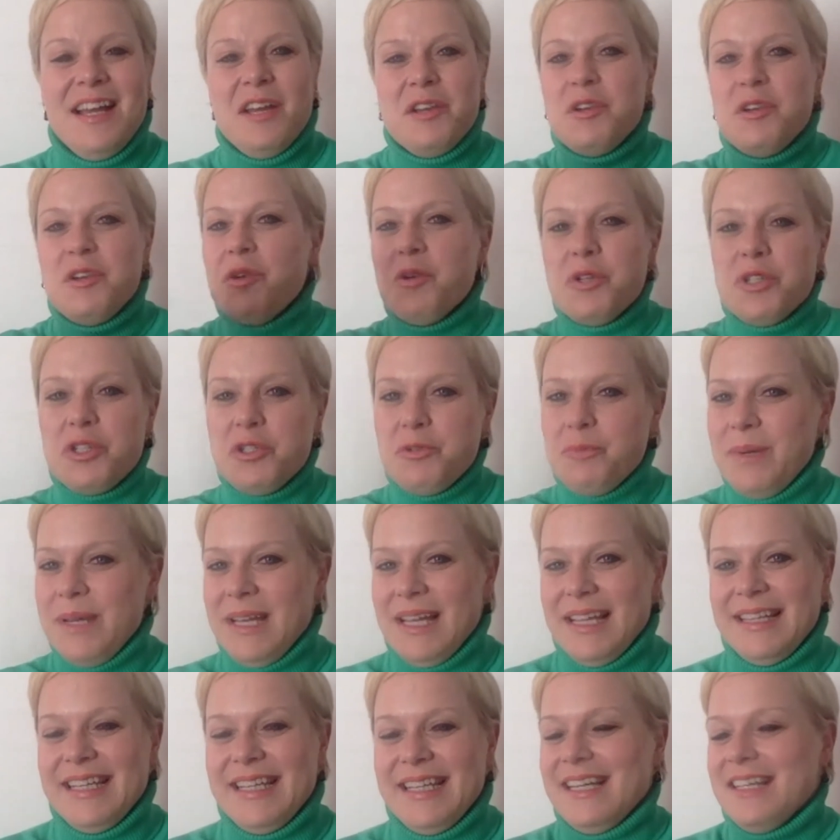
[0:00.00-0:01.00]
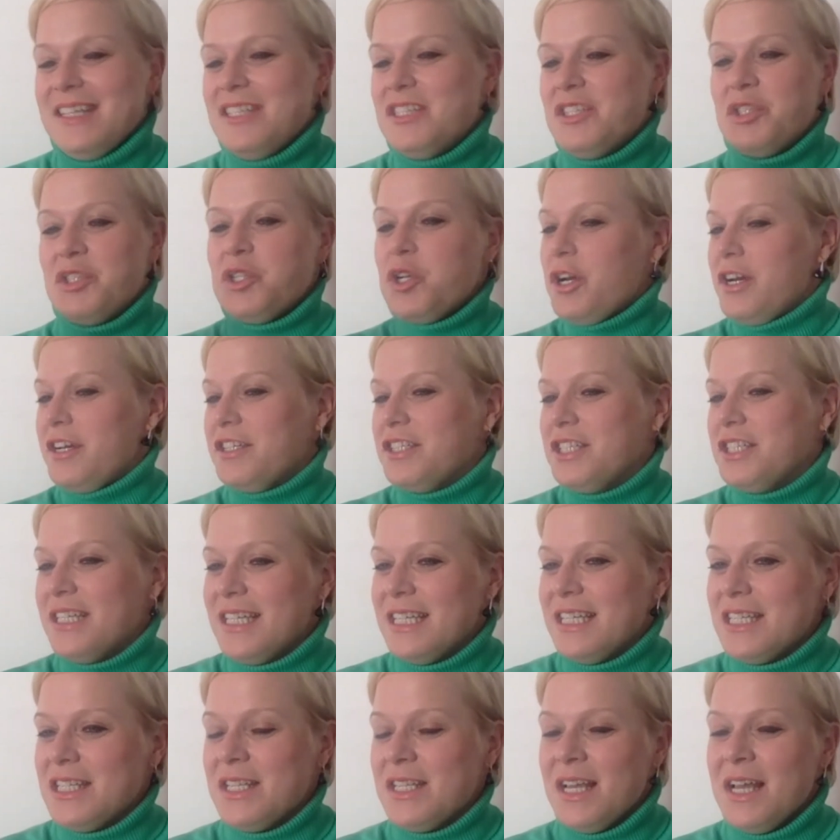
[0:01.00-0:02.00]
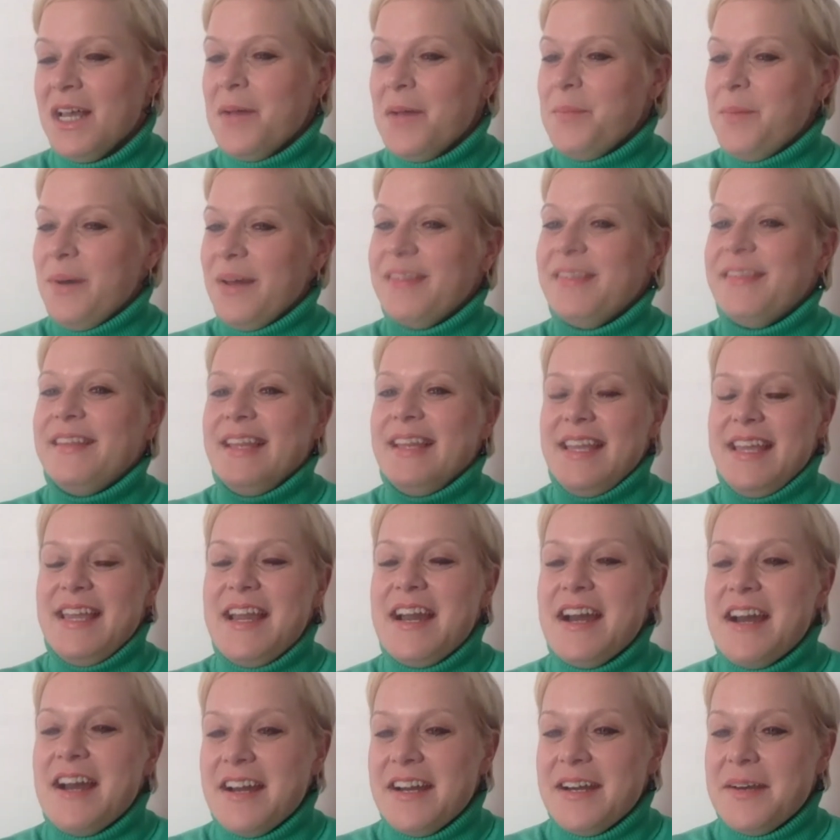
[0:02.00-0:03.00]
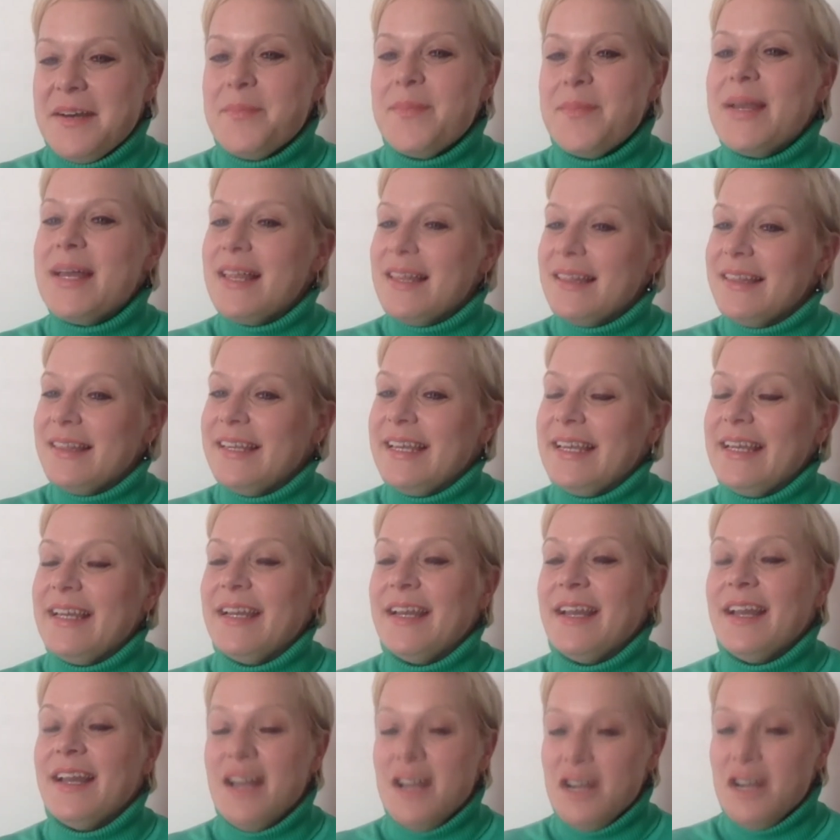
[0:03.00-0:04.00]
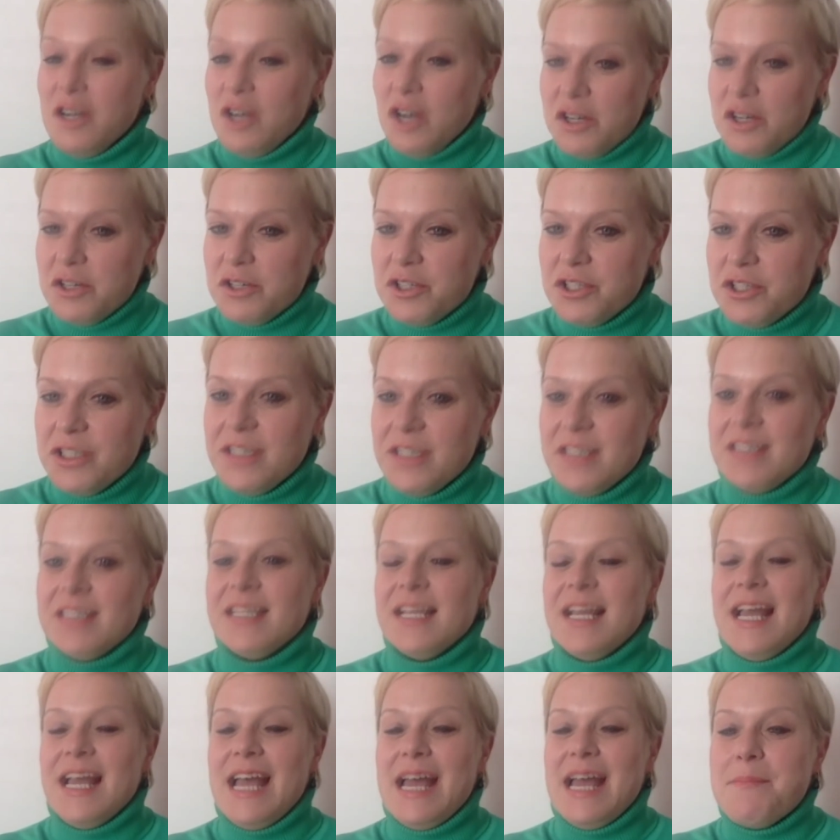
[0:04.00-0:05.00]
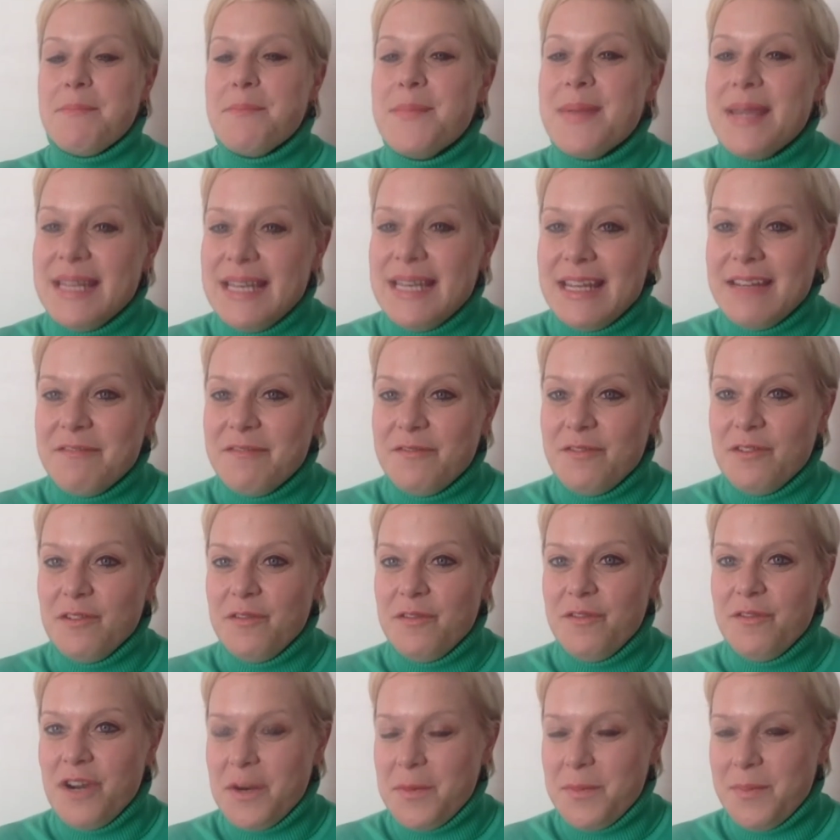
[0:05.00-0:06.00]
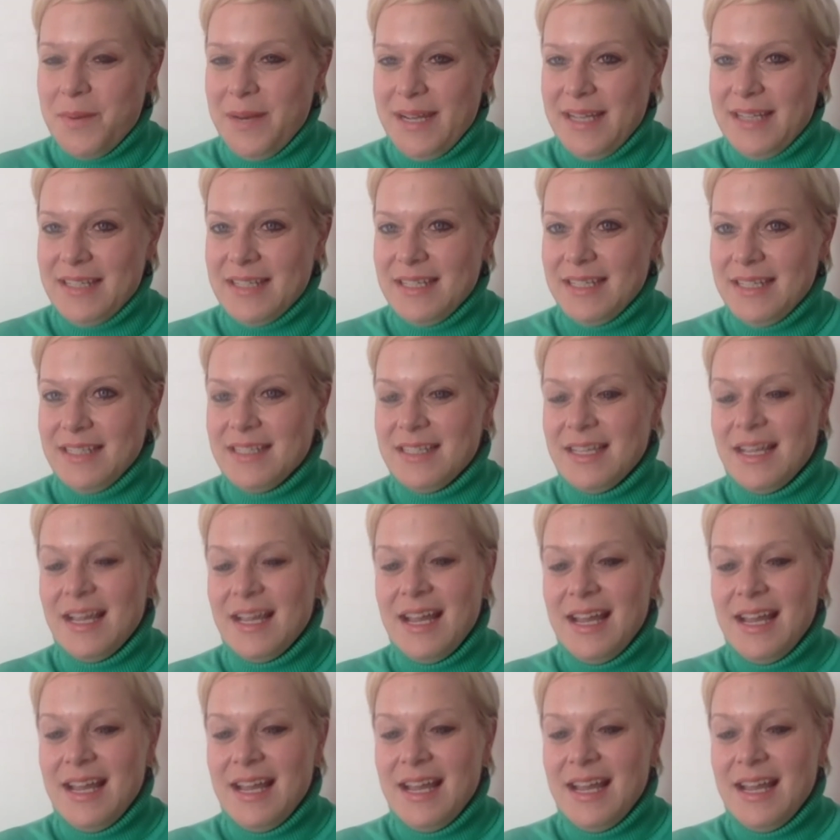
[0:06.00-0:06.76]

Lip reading: huge buildings, churches, but they are building conscious and meaningful workplaces.